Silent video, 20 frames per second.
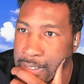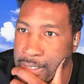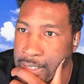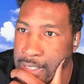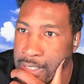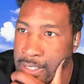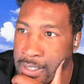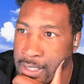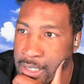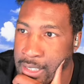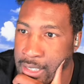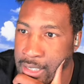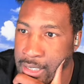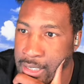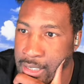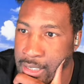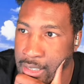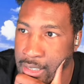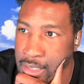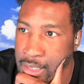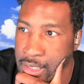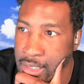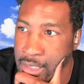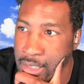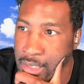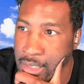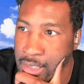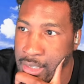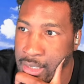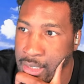And
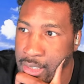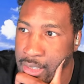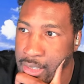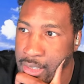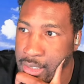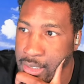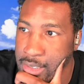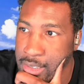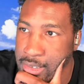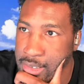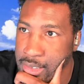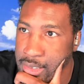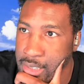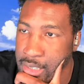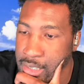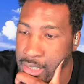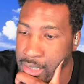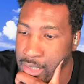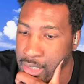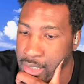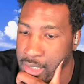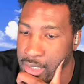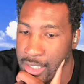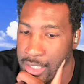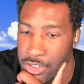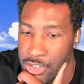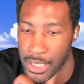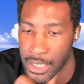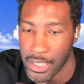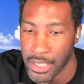then let's say I
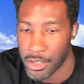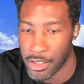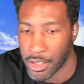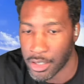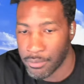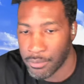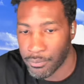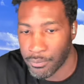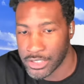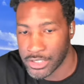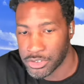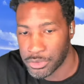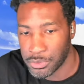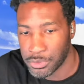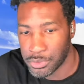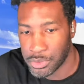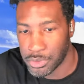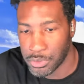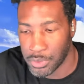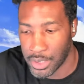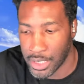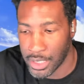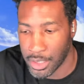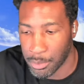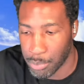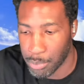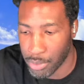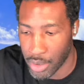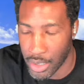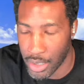try to invite you to a
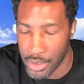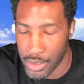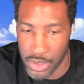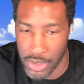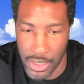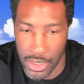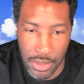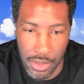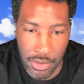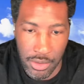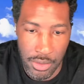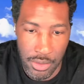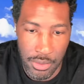project.